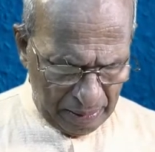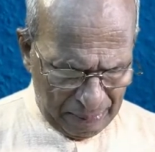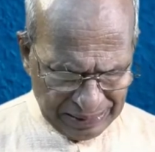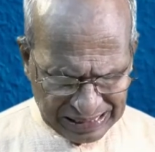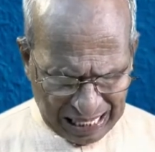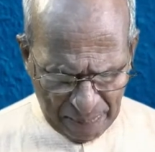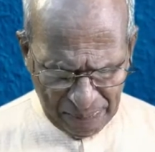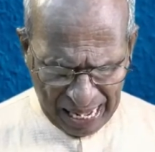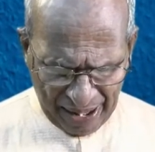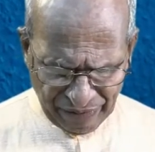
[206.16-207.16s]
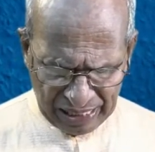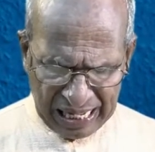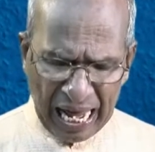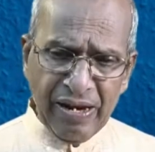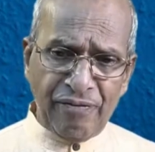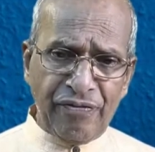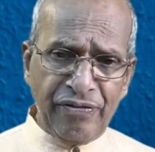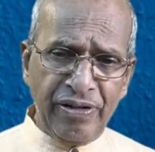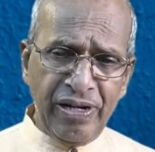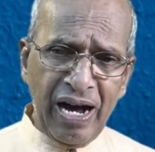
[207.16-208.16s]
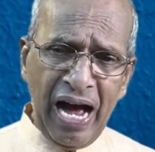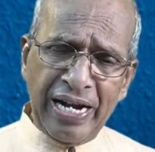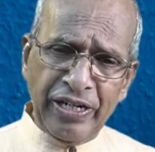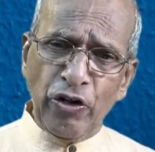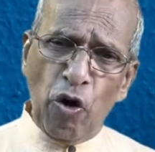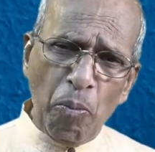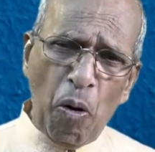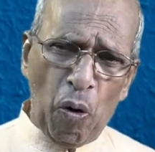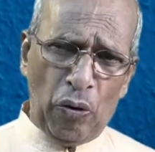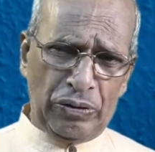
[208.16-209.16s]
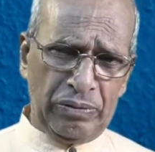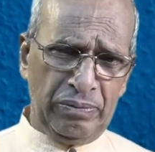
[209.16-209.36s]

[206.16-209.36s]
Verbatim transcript: But some have life and no more.